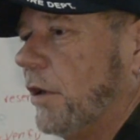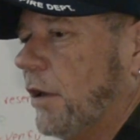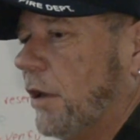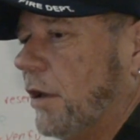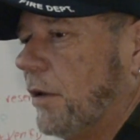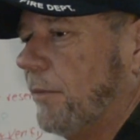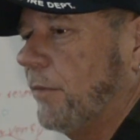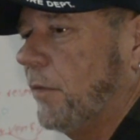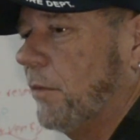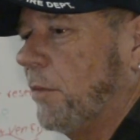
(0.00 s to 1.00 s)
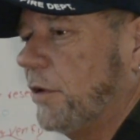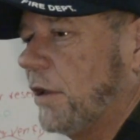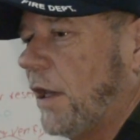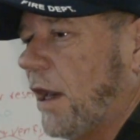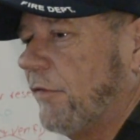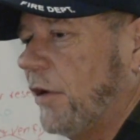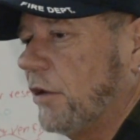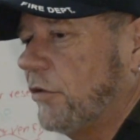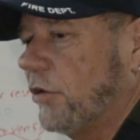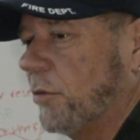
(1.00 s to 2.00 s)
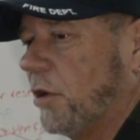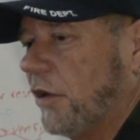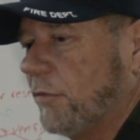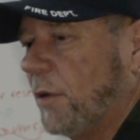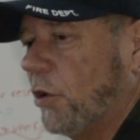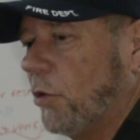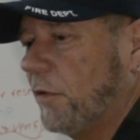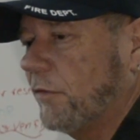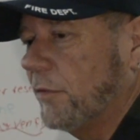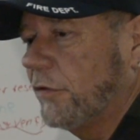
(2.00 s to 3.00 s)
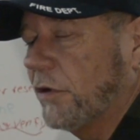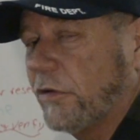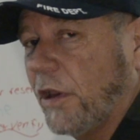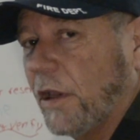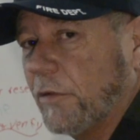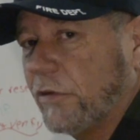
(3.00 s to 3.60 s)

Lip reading: but the cafe in the terminal has been open from 6 a.m.